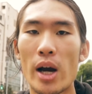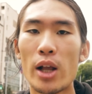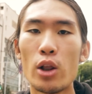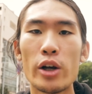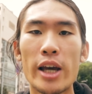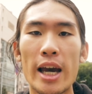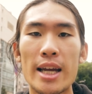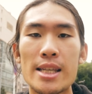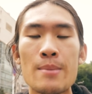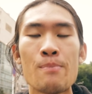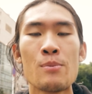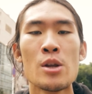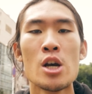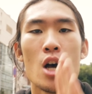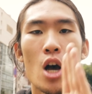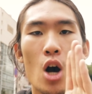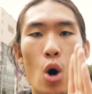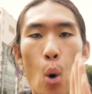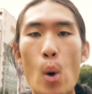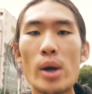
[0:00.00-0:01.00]
I look at,
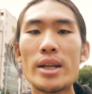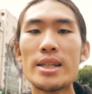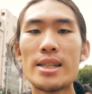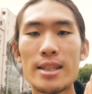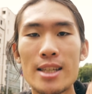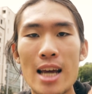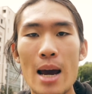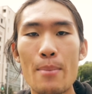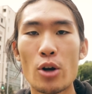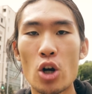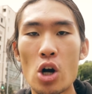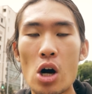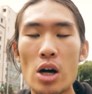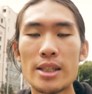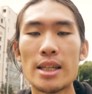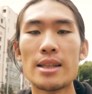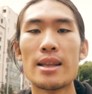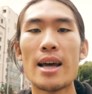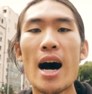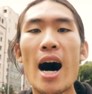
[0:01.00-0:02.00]
what is this type of
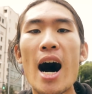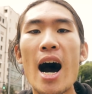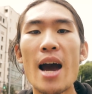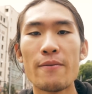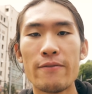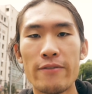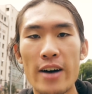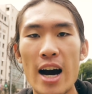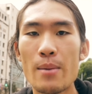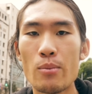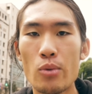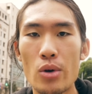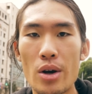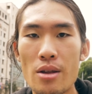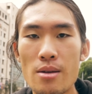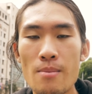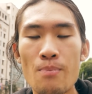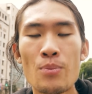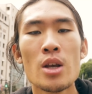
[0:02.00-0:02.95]
content that I vibe with?